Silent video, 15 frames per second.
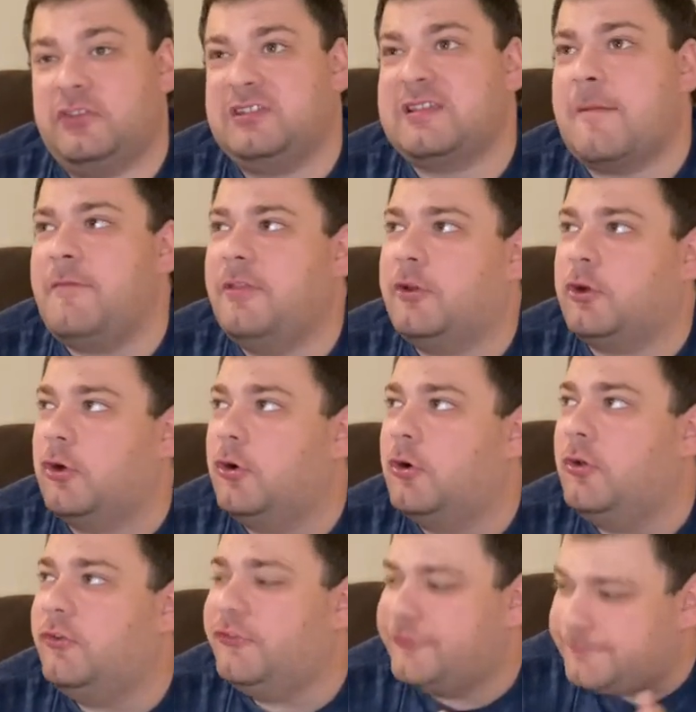some of the
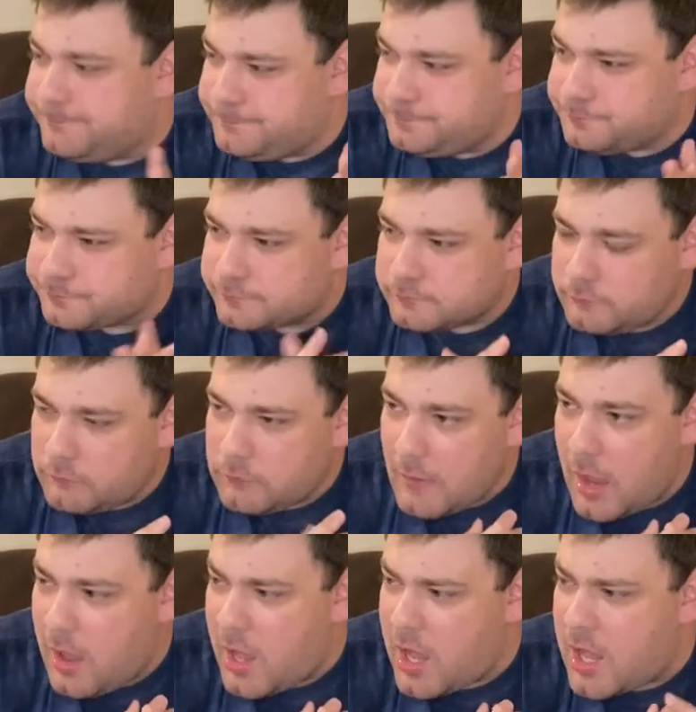girls
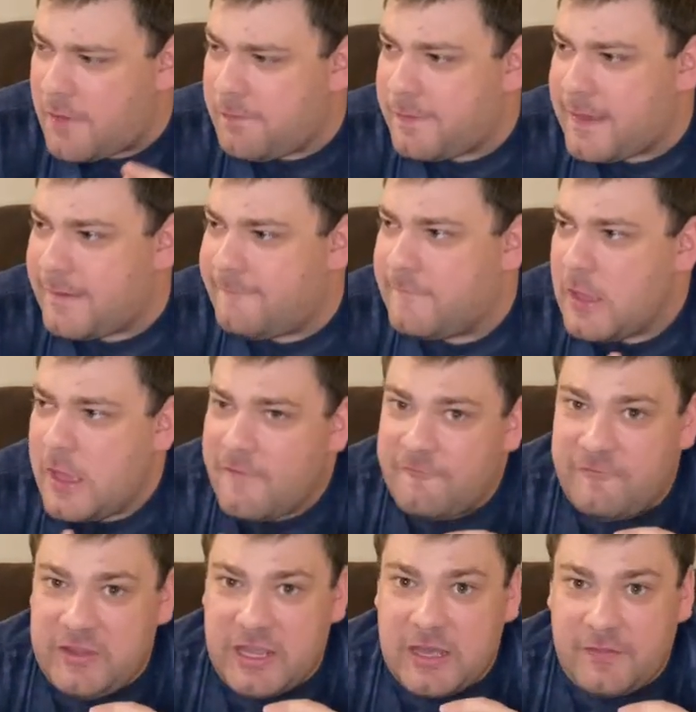
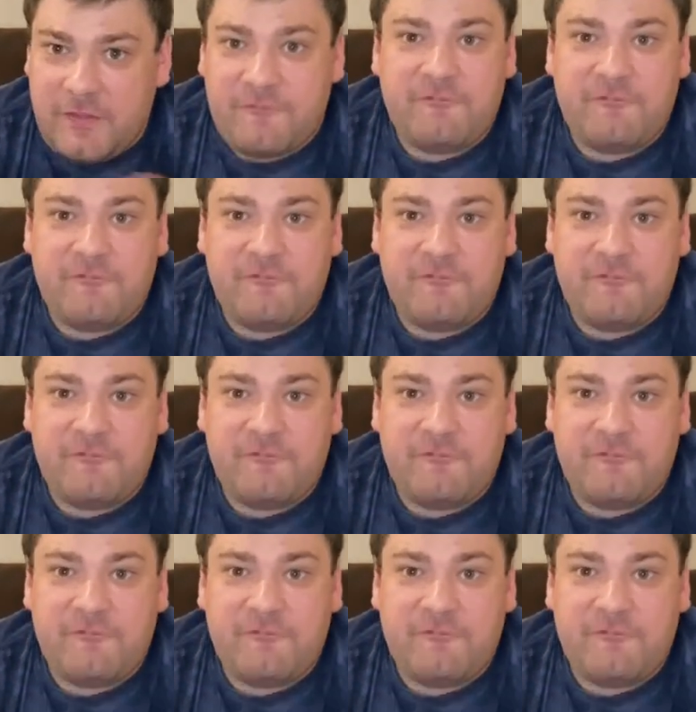via